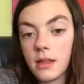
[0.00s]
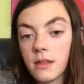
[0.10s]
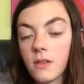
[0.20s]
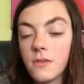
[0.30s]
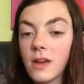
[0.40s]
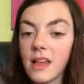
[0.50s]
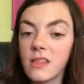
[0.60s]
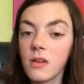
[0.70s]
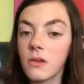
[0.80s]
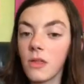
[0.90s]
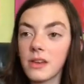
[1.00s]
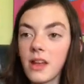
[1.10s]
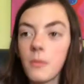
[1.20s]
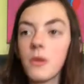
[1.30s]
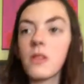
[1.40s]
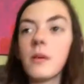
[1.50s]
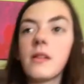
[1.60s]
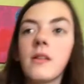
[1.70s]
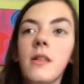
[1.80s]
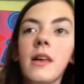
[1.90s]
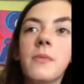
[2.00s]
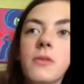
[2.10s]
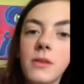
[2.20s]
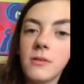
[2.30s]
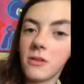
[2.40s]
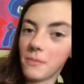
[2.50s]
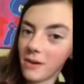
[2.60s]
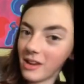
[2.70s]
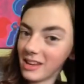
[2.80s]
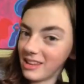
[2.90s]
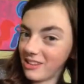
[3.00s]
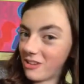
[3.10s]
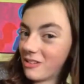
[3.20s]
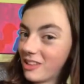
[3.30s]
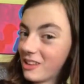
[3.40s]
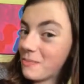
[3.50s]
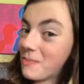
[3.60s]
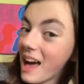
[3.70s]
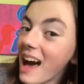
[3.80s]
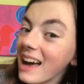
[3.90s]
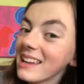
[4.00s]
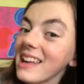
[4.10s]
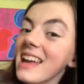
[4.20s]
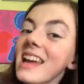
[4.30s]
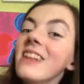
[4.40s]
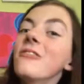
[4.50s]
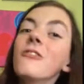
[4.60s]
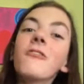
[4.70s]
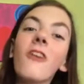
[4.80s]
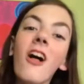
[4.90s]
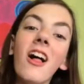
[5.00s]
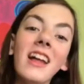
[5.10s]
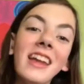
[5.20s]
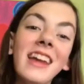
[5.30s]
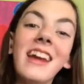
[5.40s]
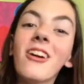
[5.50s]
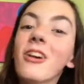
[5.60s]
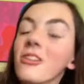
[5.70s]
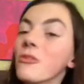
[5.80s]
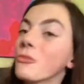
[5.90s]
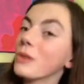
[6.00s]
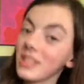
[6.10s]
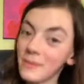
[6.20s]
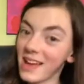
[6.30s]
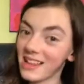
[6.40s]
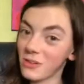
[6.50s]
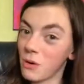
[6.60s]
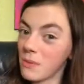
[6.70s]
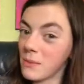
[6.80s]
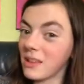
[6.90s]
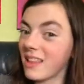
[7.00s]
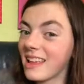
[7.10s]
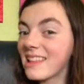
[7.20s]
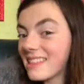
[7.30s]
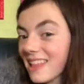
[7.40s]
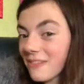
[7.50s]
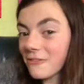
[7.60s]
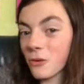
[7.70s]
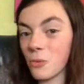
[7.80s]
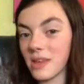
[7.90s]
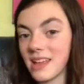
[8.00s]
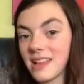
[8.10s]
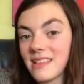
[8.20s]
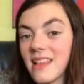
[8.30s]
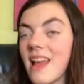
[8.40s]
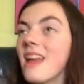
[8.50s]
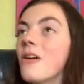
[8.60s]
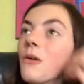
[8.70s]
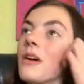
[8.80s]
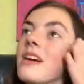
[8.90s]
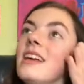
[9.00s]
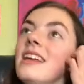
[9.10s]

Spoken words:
So if you guys don't know, the tailbone is basically like between your butt and your like back, and if you fall on it, it hurts really bad and you won't be able to like sit for weeks, or